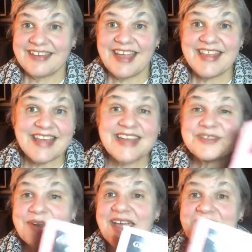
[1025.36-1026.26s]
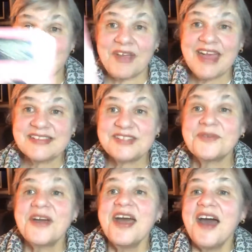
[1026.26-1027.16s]
and that's what I had read.
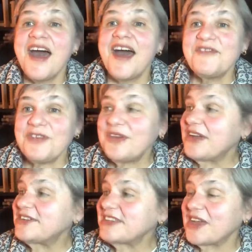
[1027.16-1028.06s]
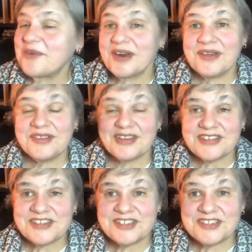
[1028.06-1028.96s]
So a few years ago, when I
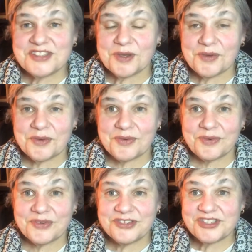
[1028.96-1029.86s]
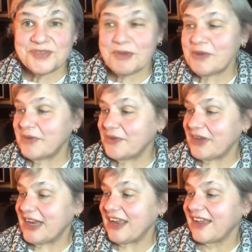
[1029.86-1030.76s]
looked to just be
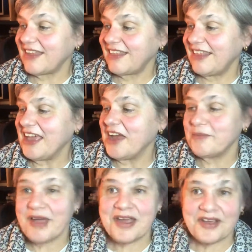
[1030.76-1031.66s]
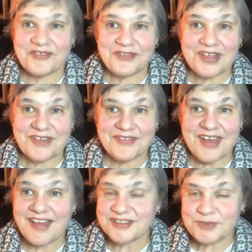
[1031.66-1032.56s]
rereading the autobiography of
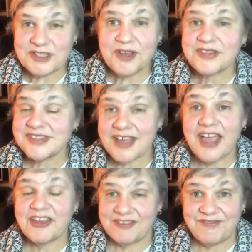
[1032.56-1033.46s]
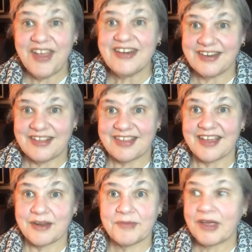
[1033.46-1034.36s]
Alice B. Toklas, I couldn't find anything. And
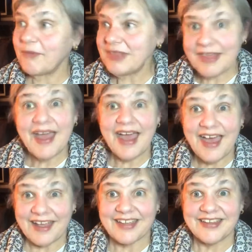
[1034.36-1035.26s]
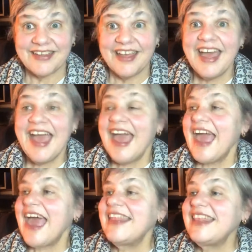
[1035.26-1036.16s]
I'm like, what the heck?
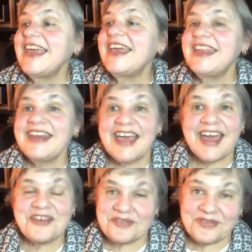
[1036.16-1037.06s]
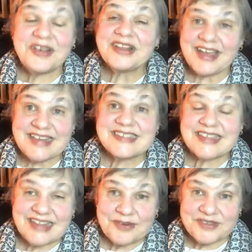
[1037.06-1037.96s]
And then I realized
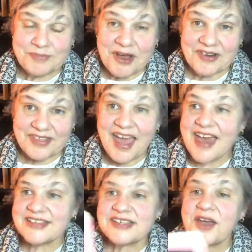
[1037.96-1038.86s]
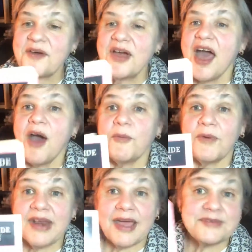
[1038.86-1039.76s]
that it was part of that. So
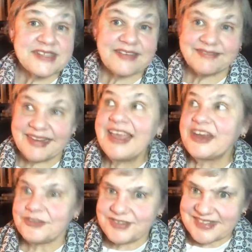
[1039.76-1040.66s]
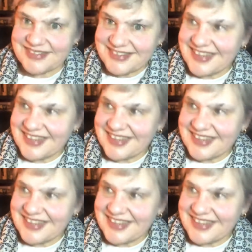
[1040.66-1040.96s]
when I was at Henderson's,